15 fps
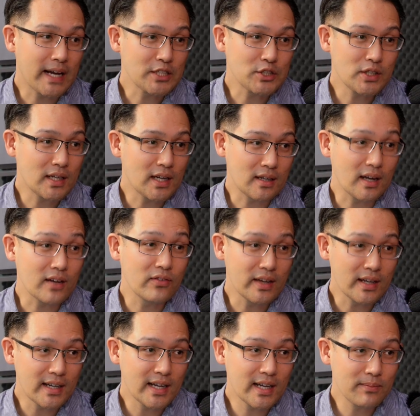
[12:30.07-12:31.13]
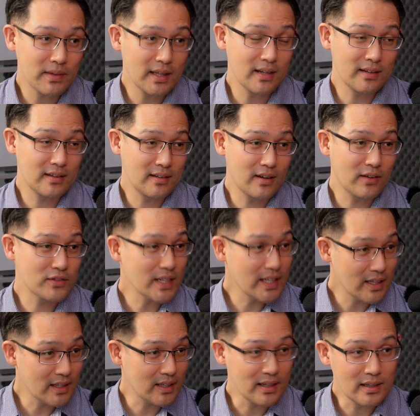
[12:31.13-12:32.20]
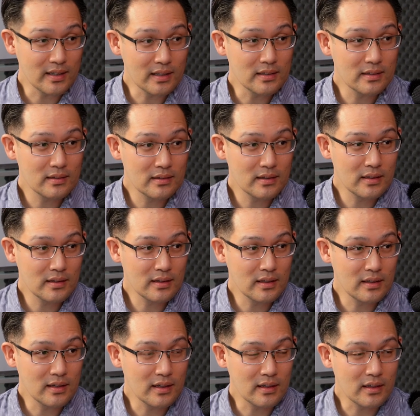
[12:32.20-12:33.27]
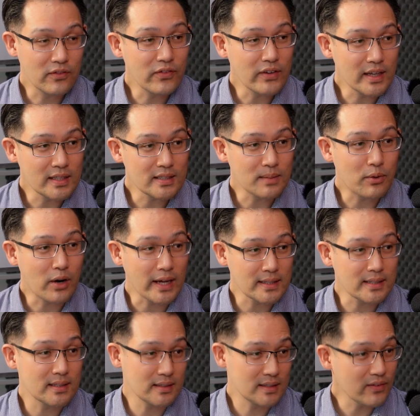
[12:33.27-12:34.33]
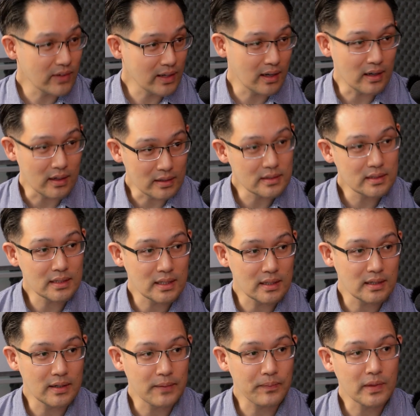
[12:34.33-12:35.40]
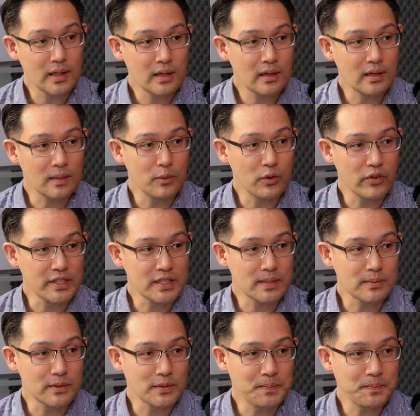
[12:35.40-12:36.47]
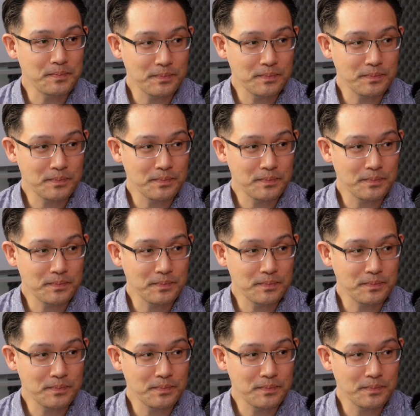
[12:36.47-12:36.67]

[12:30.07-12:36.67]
country like Vietnam, then obviously the fees, the prices are definitely a lot more reasonable.